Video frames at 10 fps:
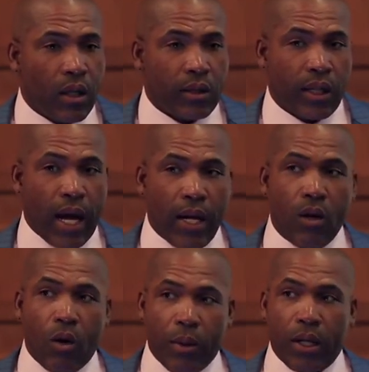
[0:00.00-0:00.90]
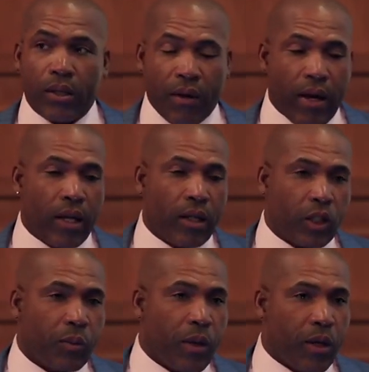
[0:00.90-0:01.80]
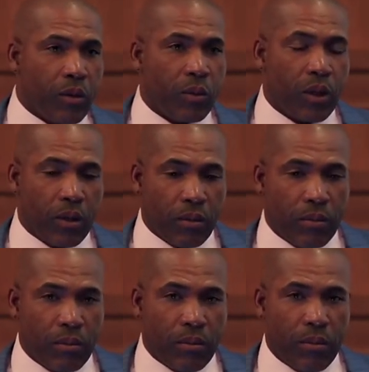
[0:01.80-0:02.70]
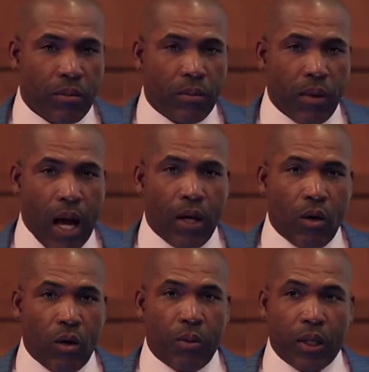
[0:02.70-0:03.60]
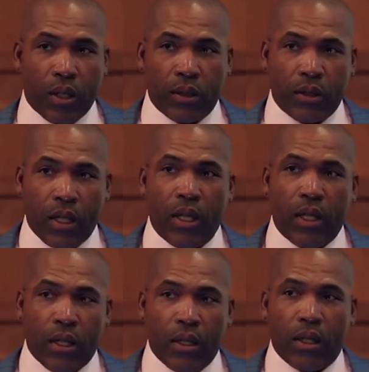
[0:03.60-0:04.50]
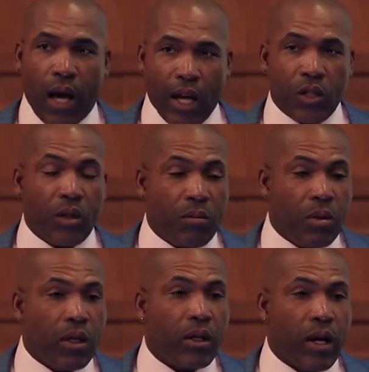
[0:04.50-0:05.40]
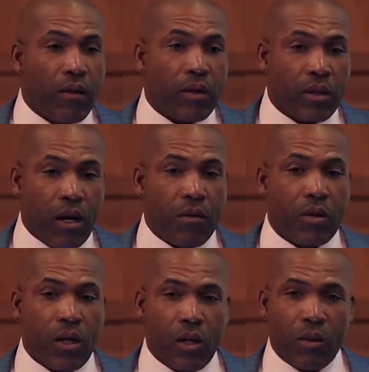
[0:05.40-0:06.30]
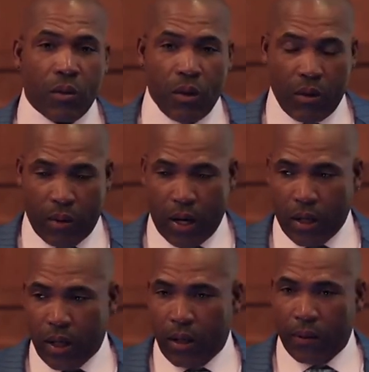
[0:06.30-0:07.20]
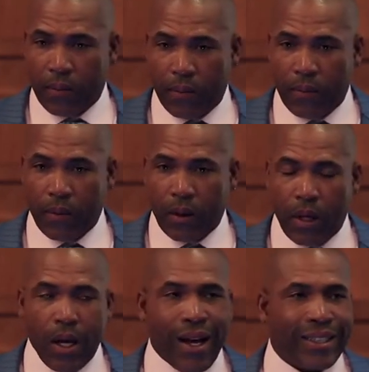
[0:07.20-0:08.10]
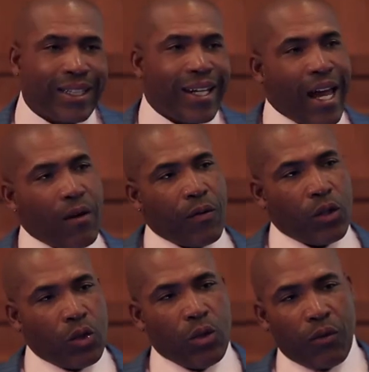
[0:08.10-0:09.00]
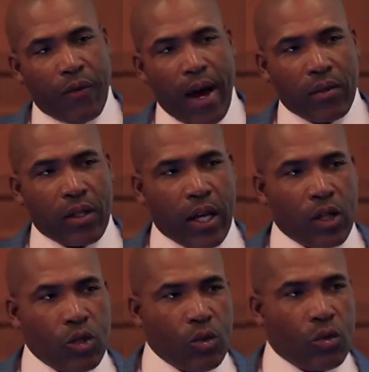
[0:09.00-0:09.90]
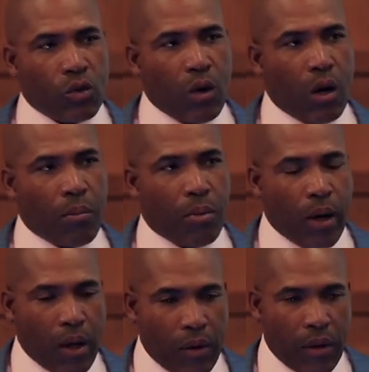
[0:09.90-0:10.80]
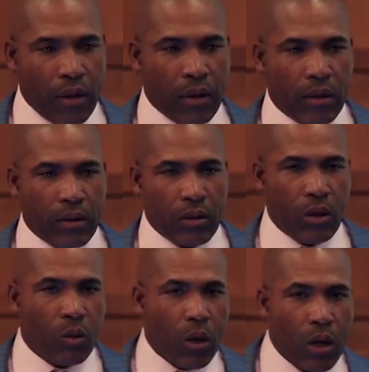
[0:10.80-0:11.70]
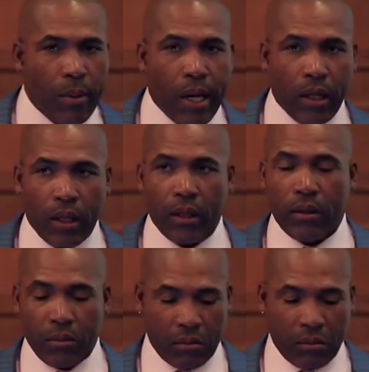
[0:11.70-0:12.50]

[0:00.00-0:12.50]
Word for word: I said, I know because I've had an experience with him. I know because I shouldn't be here having this conversation with you right now. I said, every two to five seconds you draw a breath. Do you worry about it?